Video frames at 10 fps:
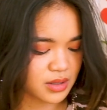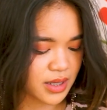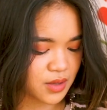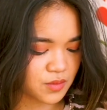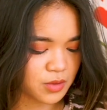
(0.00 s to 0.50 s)

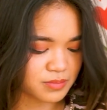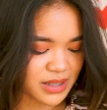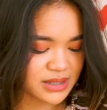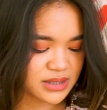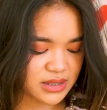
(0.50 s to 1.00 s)
like
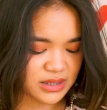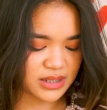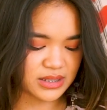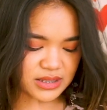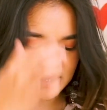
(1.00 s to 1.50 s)

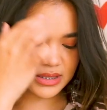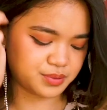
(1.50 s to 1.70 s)
robustness,